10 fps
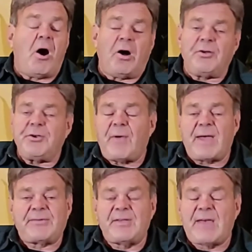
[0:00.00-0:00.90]
All you're
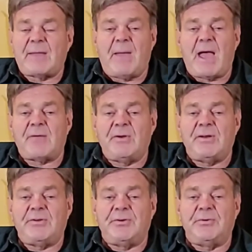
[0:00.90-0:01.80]
asking that battery
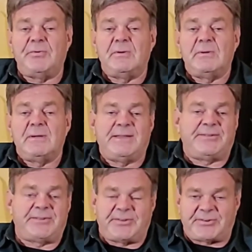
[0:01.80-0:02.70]
to do
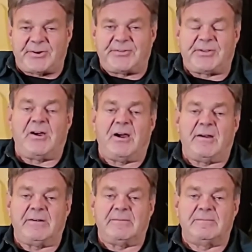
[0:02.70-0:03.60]
is to start the
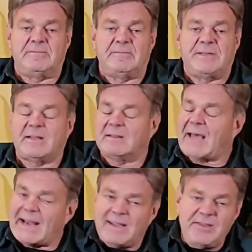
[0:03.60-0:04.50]
car. It's a
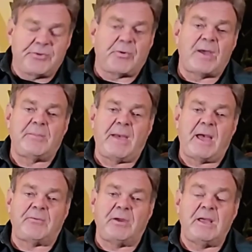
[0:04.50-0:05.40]
lot easier on the
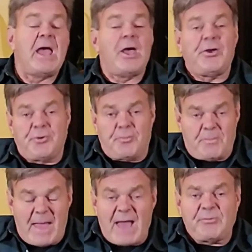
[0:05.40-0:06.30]
battery. Your
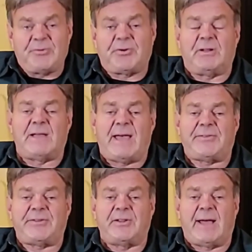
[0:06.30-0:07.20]
battery's going to
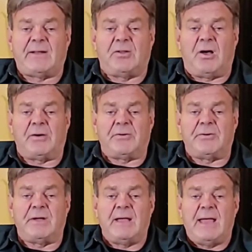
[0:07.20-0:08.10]
last a lot
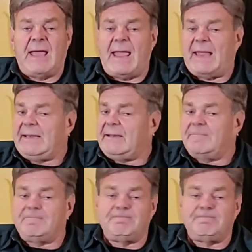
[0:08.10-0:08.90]
longer and